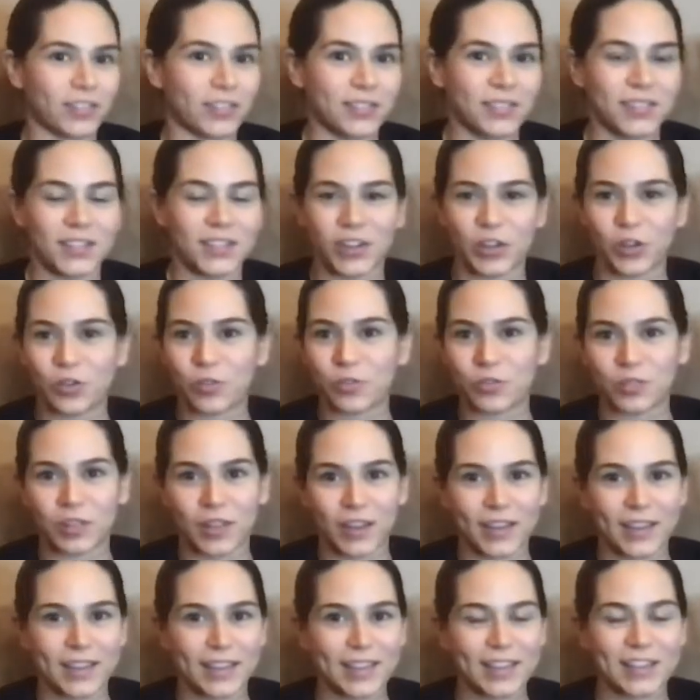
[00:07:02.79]
and you know
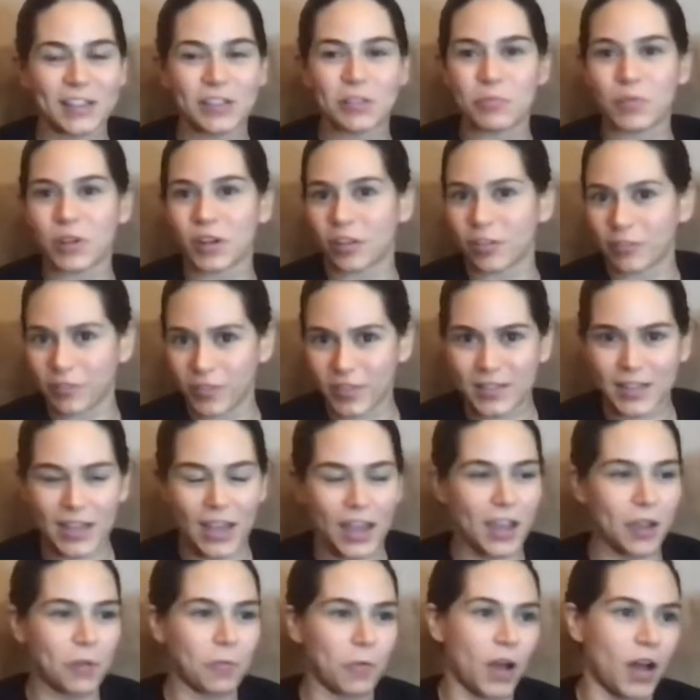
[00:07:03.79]
like in the middle of the
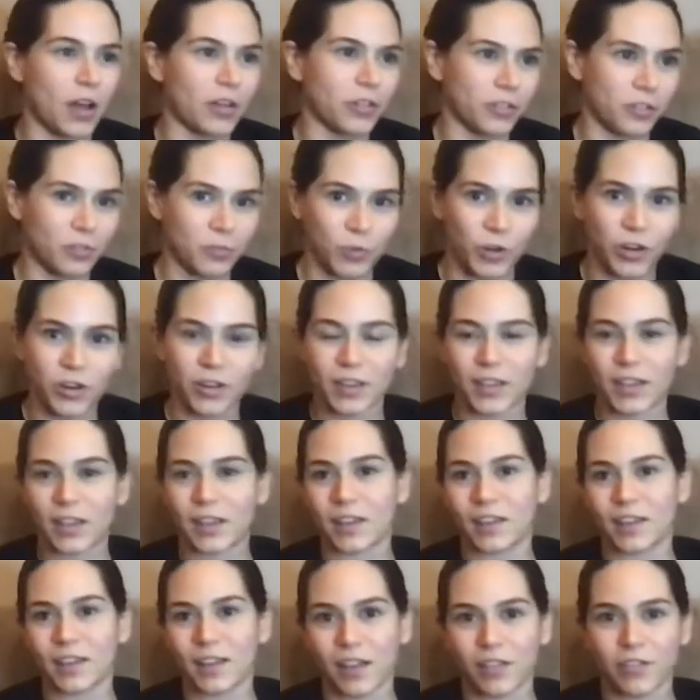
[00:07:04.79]
day while you're
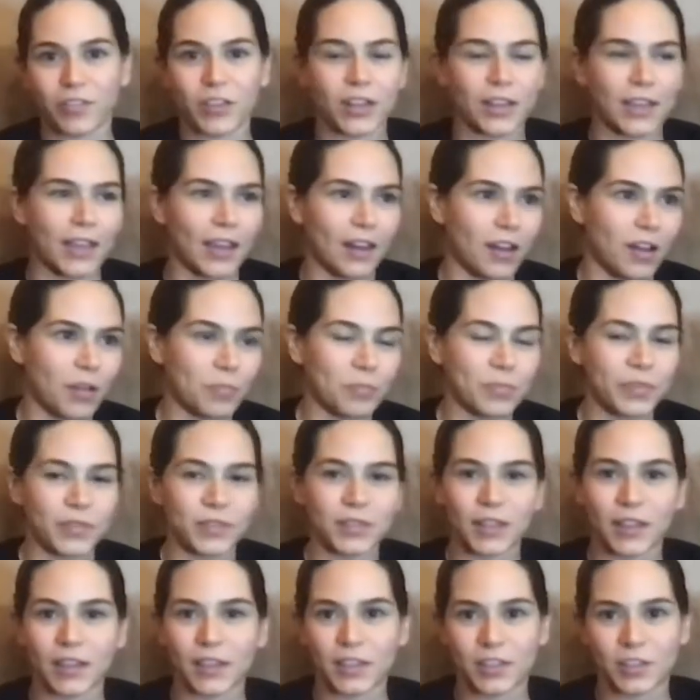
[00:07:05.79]
working having to get up and
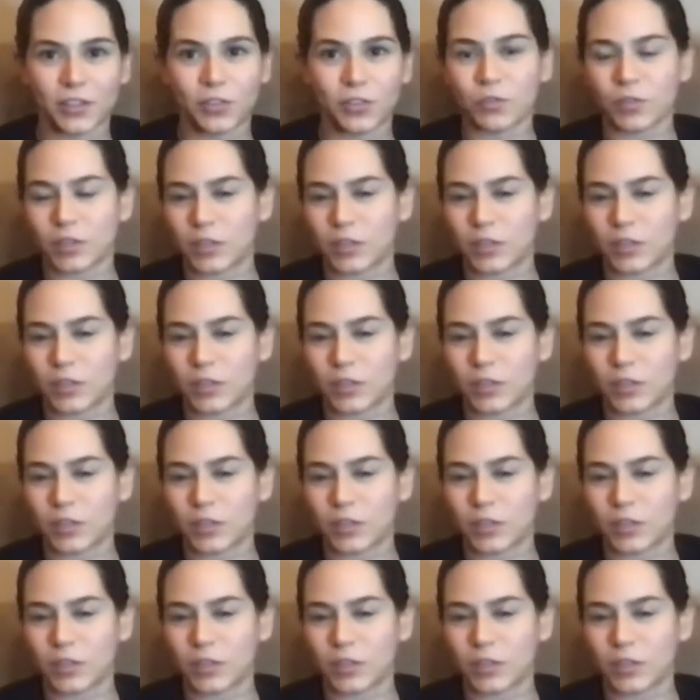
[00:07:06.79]
like you know